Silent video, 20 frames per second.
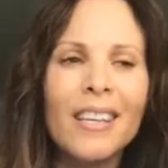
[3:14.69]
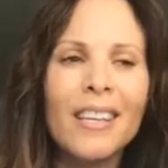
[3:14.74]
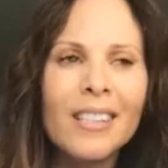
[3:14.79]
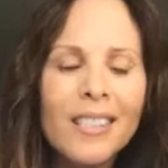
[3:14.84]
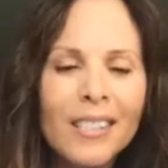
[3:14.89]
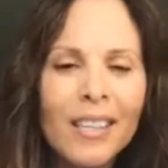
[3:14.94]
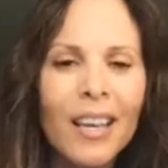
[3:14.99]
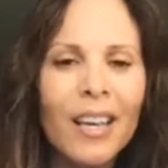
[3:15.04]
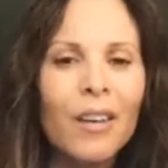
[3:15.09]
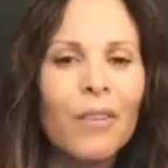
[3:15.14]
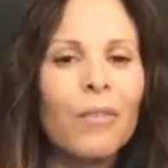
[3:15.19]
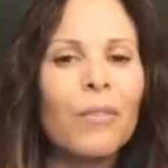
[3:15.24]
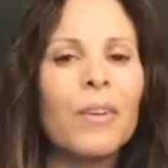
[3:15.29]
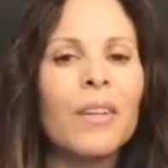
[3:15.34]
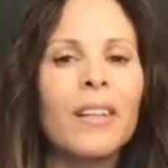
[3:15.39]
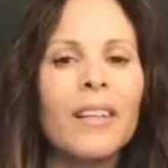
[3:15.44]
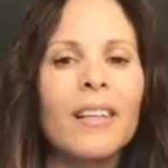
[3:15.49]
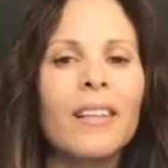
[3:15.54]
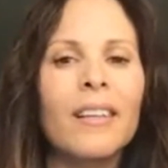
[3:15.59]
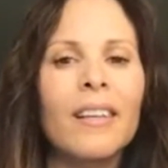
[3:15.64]
It's
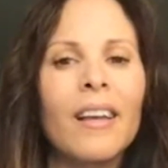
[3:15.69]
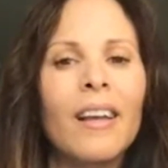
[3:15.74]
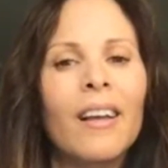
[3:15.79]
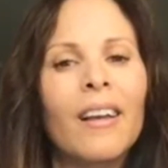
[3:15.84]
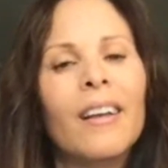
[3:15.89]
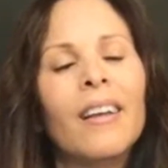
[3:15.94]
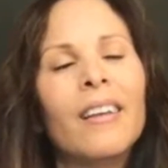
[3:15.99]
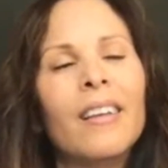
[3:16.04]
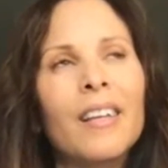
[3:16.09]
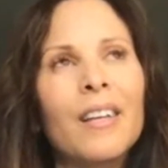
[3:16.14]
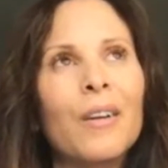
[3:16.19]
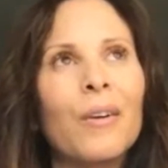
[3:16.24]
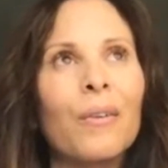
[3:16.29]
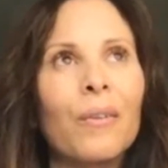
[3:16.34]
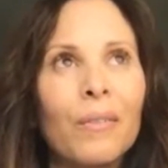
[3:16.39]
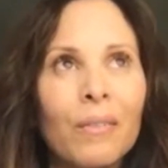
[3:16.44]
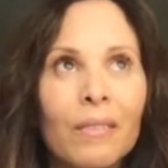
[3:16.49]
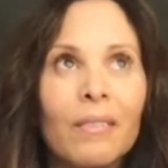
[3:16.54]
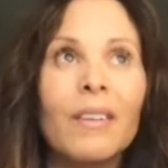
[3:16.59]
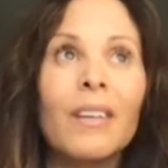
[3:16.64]
really,
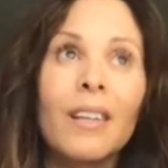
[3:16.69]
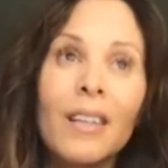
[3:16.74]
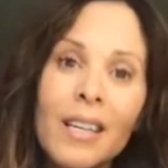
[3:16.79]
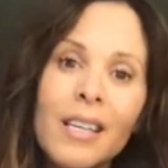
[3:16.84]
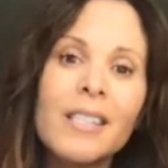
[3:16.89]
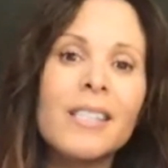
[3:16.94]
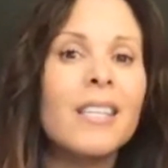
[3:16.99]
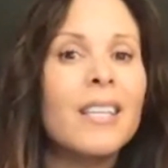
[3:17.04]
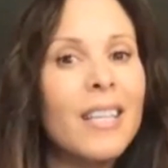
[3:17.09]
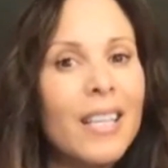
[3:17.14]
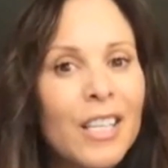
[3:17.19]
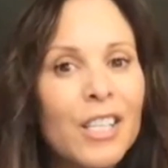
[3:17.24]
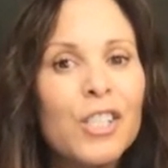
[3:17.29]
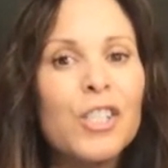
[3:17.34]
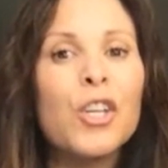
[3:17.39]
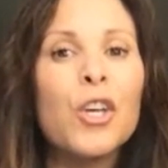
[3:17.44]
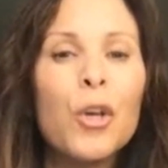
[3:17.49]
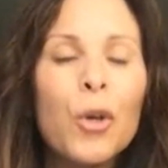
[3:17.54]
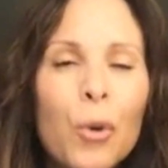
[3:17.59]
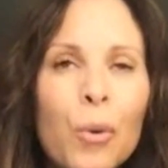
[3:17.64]
it is an
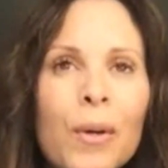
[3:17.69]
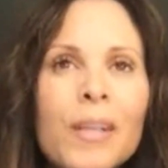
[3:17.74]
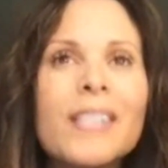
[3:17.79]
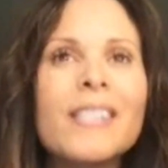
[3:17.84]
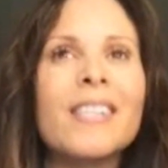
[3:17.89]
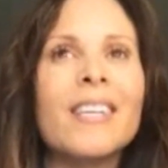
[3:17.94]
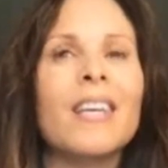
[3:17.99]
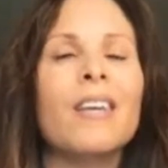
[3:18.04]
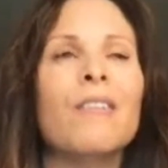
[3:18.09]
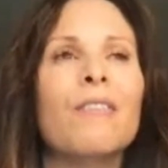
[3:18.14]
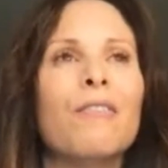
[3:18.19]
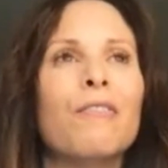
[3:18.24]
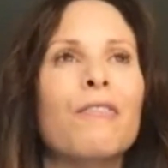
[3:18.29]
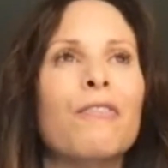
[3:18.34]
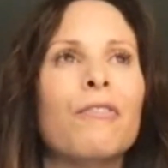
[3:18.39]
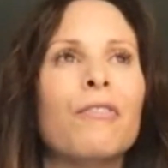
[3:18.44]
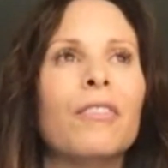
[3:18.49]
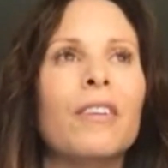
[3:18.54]
intuitive,